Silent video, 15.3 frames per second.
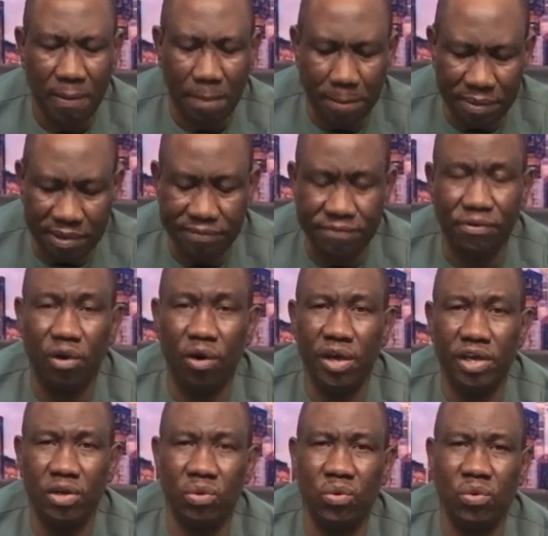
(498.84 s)
before
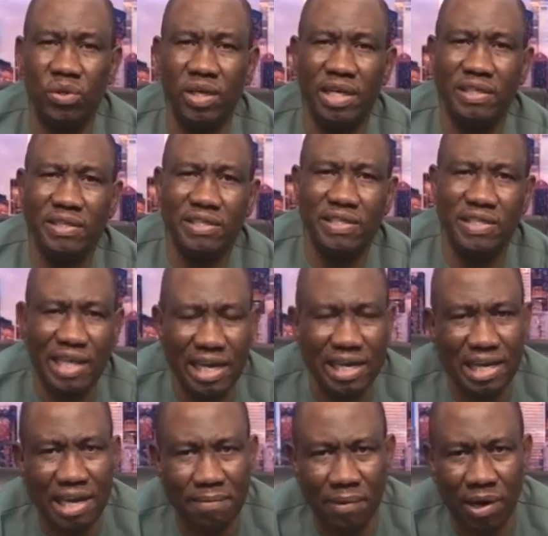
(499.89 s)
he could send
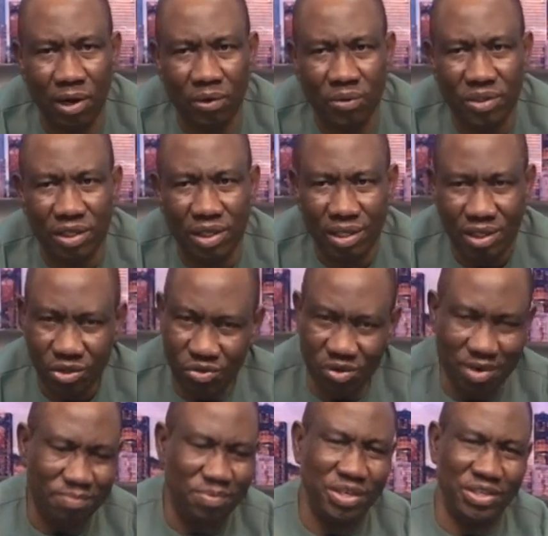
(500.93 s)
them out to
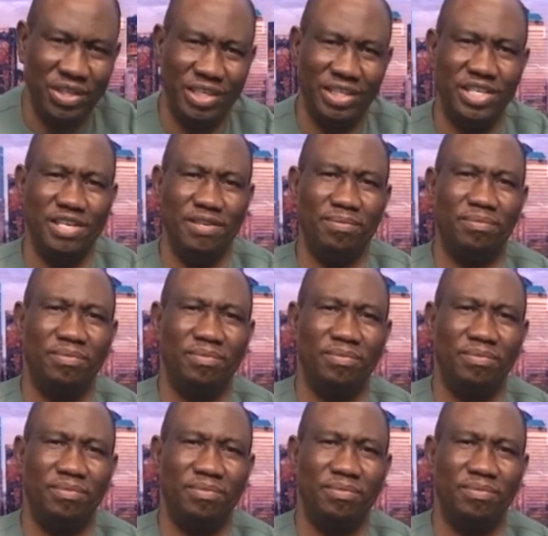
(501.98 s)
represent him.